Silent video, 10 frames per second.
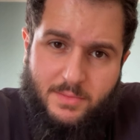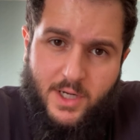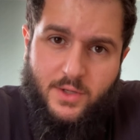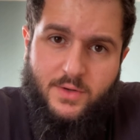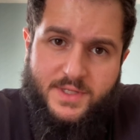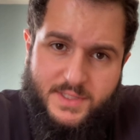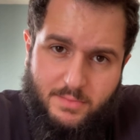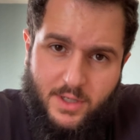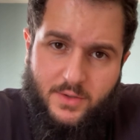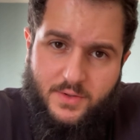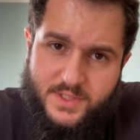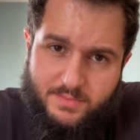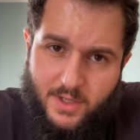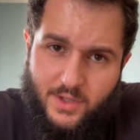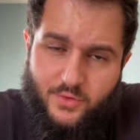smaller and smaller and
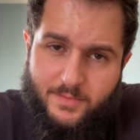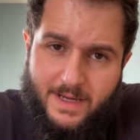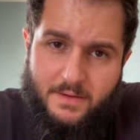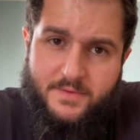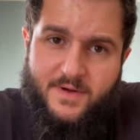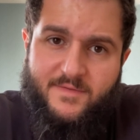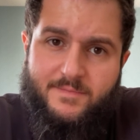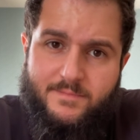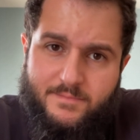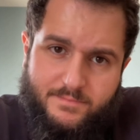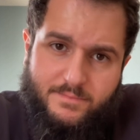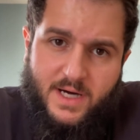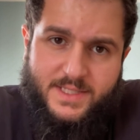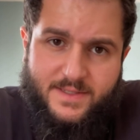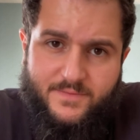smaller amount of
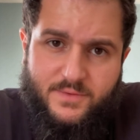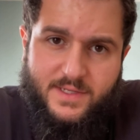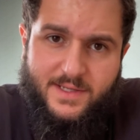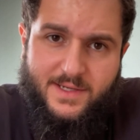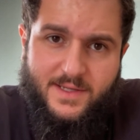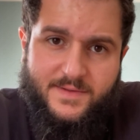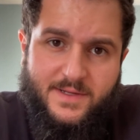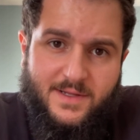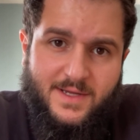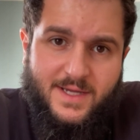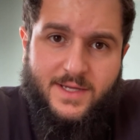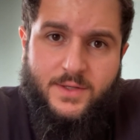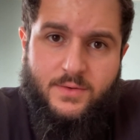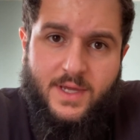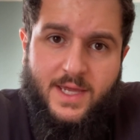positive utility, until
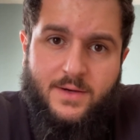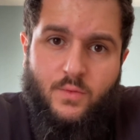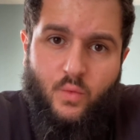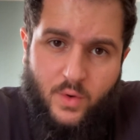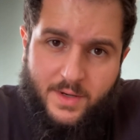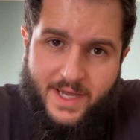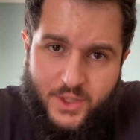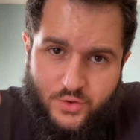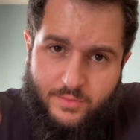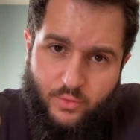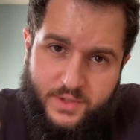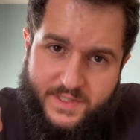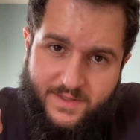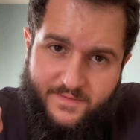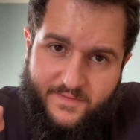you gain one extra
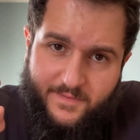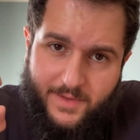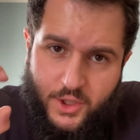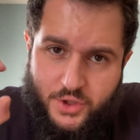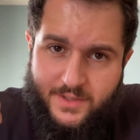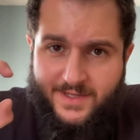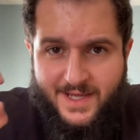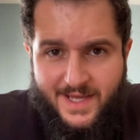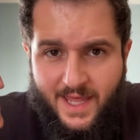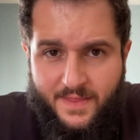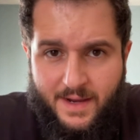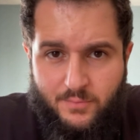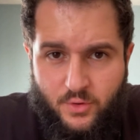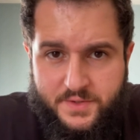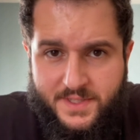morsel of information, and that
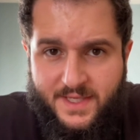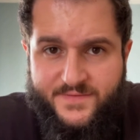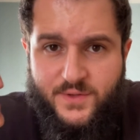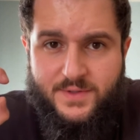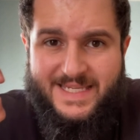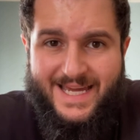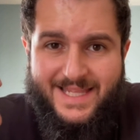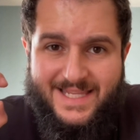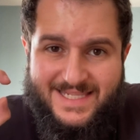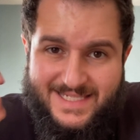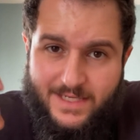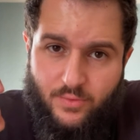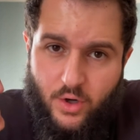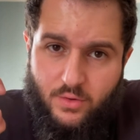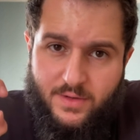morsel gives you exactly
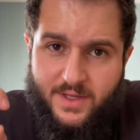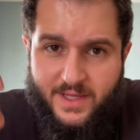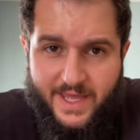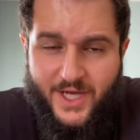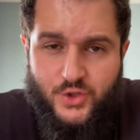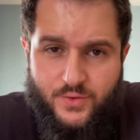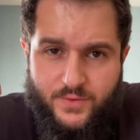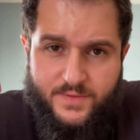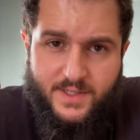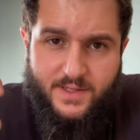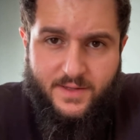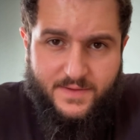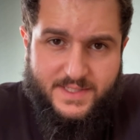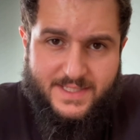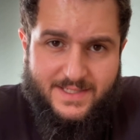zero extra utility.
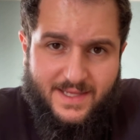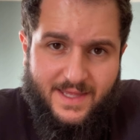This is